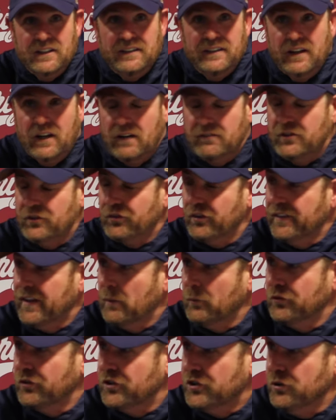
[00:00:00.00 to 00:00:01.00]
And obviously
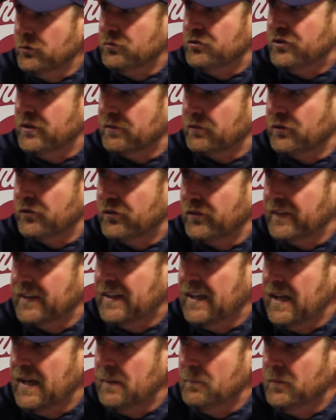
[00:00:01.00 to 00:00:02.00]
that was a huge difference in the
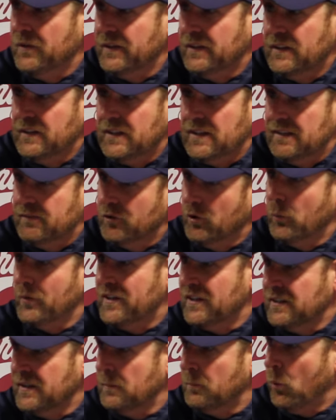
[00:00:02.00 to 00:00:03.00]
game. Even though
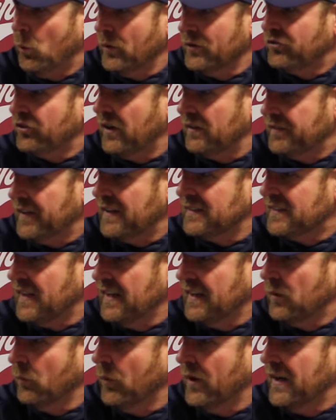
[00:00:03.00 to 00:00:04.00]
we didn't get points off that
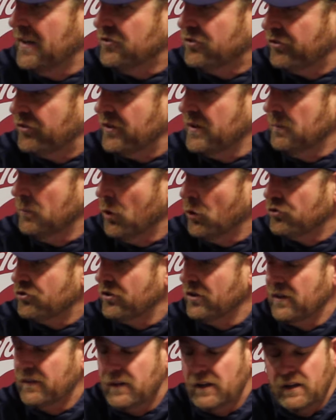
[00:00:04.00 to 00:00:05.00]
takeaway, just the
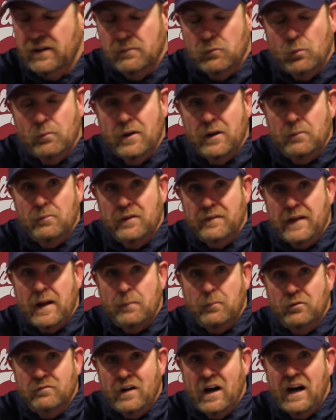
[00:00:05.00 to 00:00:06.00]
emotion and the momentum
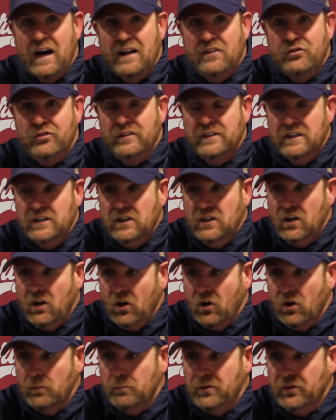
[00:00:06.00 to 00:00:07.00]
that provides, and
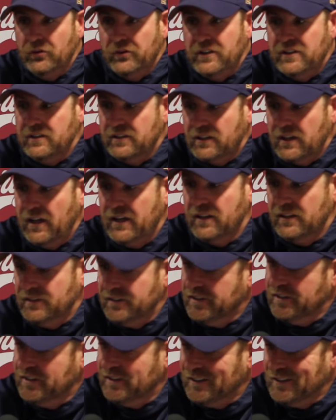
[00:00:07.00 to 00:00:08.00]
our ability to kind
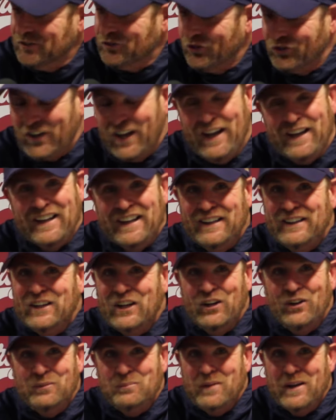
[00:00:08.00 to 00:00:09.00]
of just hang in
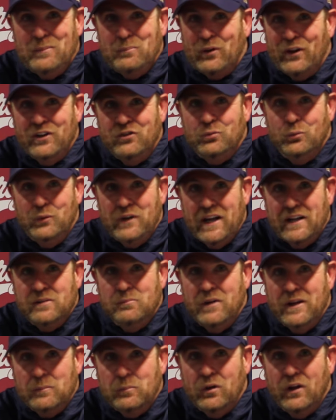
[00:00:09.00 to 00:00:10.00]
there and make plays when we had
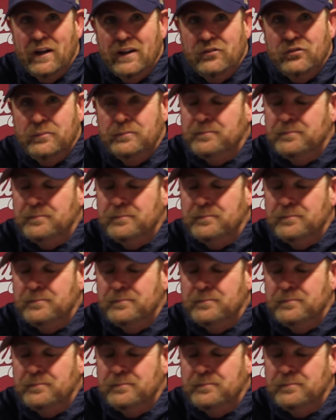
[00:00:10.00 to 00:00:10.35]
to make plays.